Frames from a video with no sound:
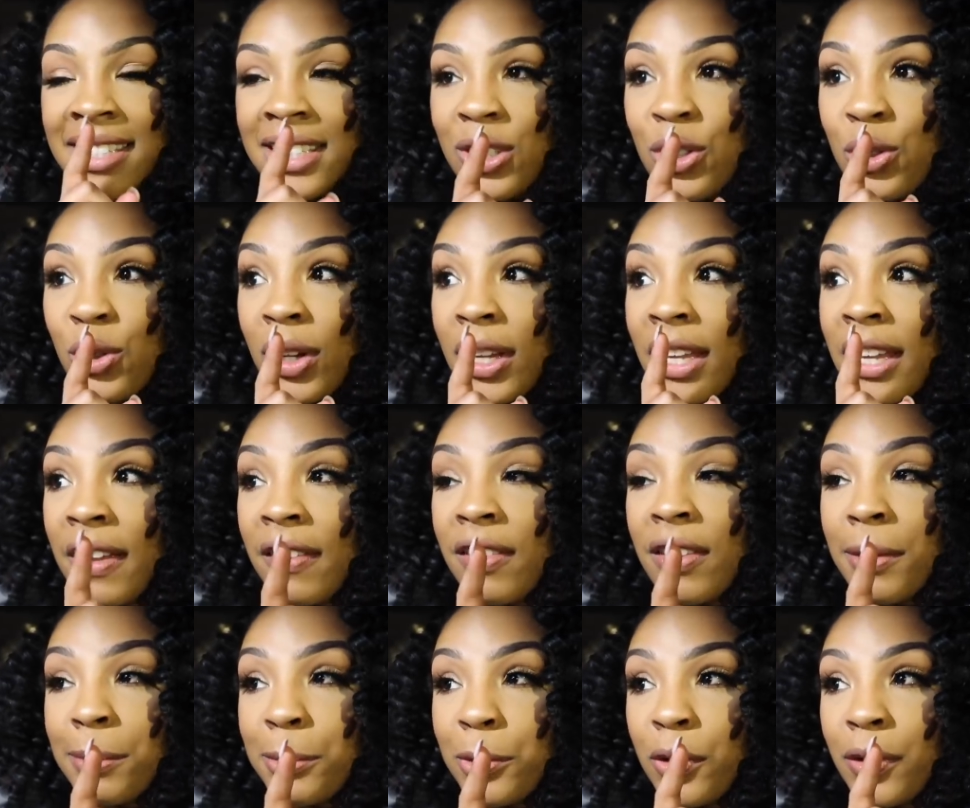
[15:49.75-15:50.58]
to do,
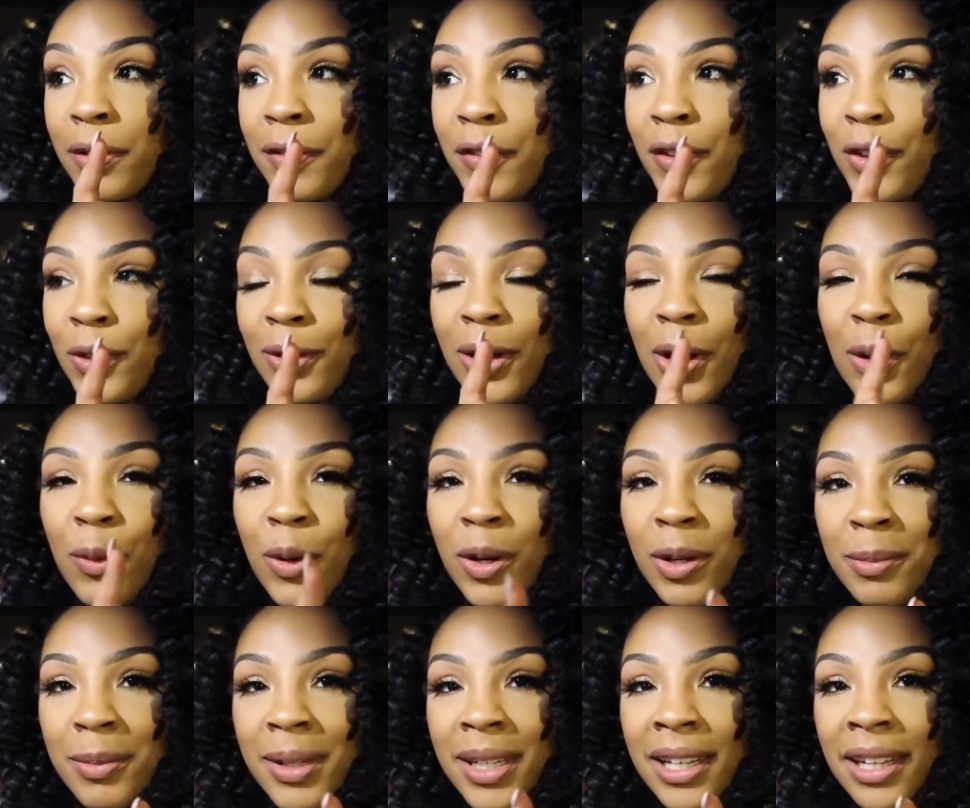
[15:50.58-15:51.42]
give them a review. They
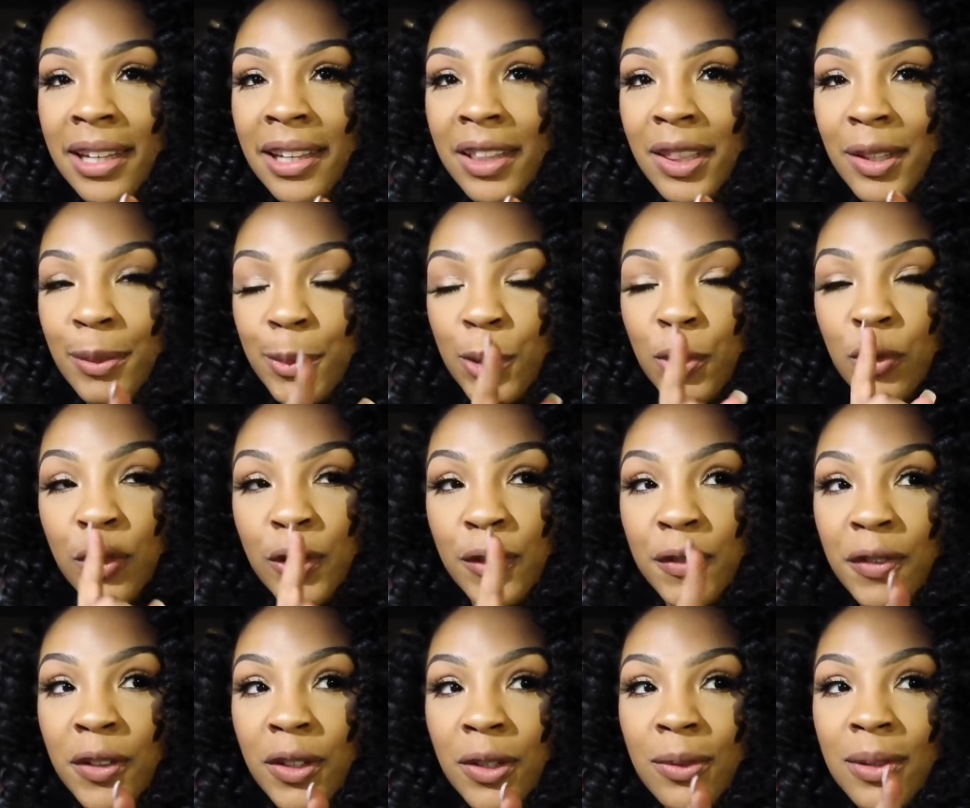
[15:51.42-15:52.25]
wanted me to give them a
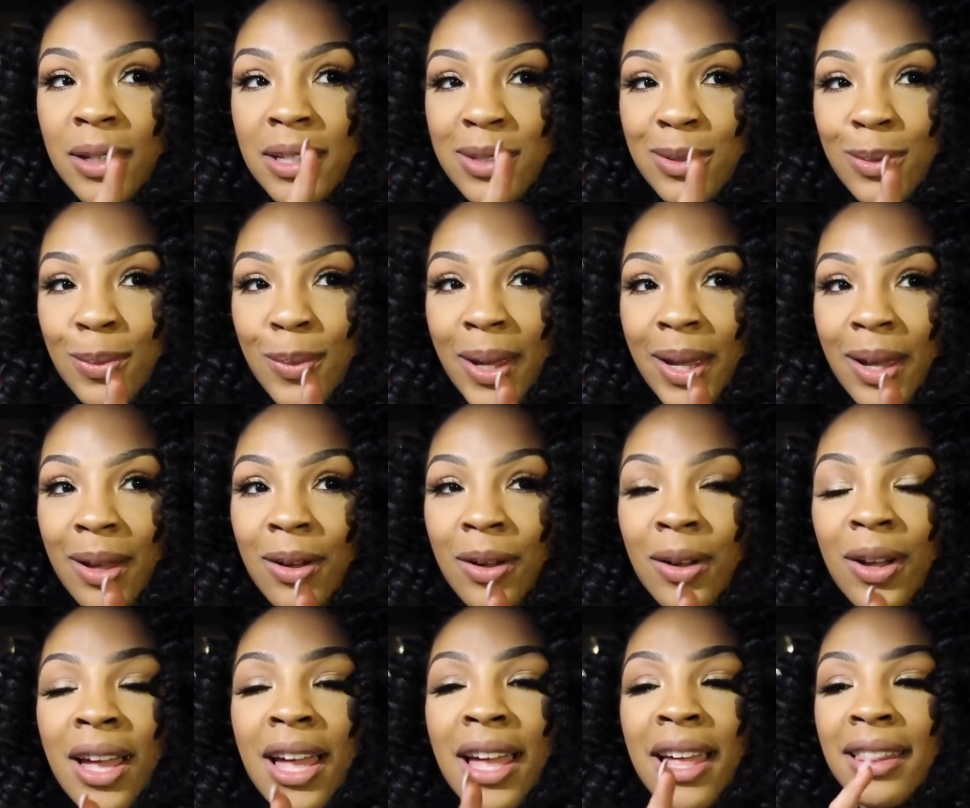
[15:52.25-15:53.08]
review as
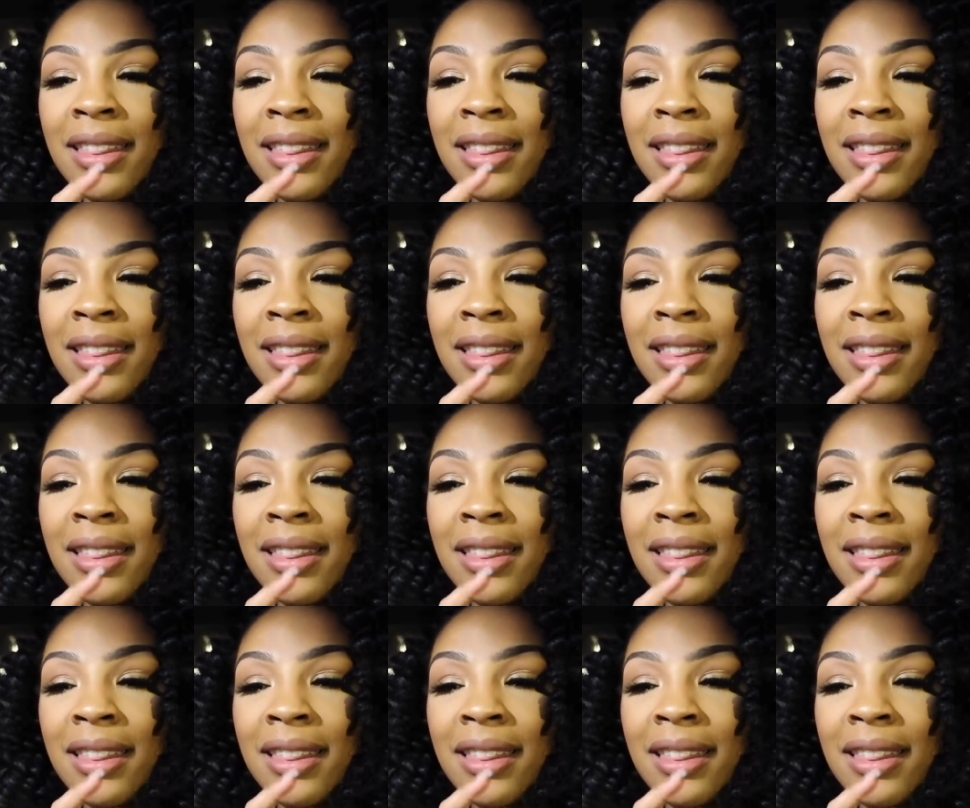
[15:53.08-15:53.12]
well.